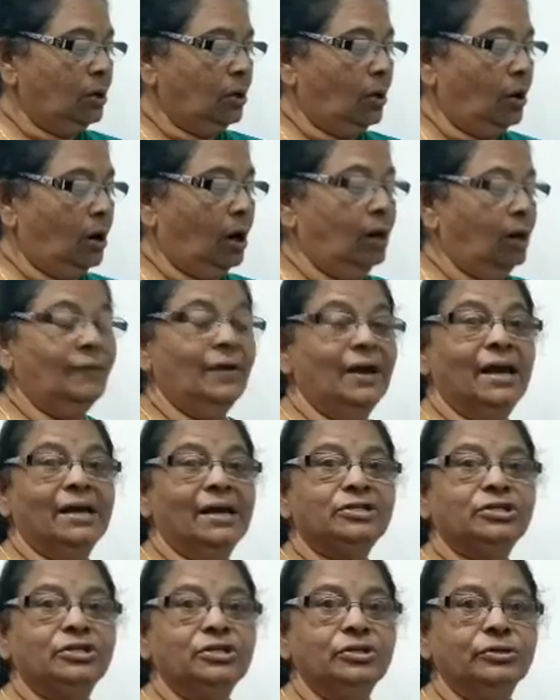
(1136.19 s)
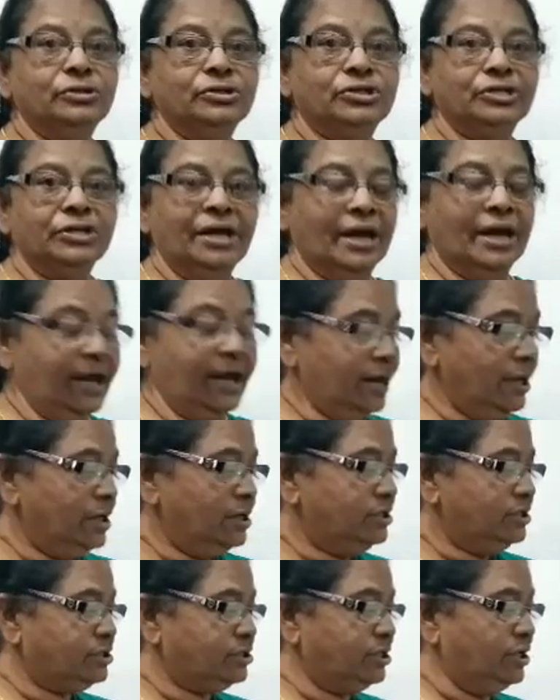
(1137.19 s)
always used in
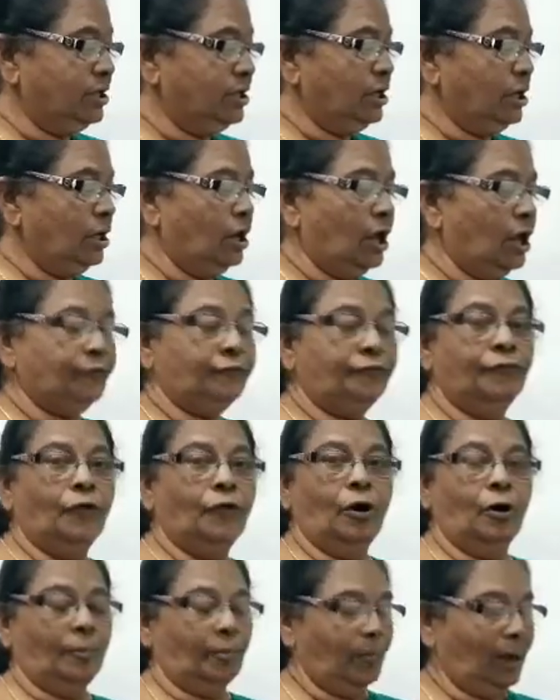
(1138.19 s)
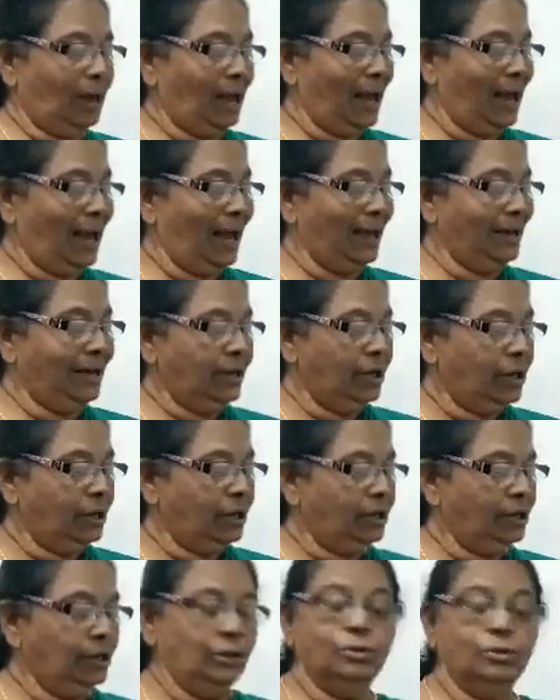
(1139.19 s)
singular form
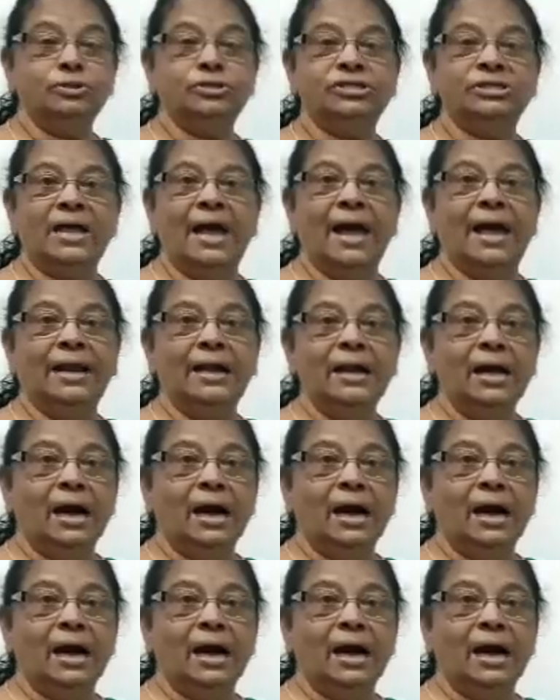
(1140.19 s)
like news and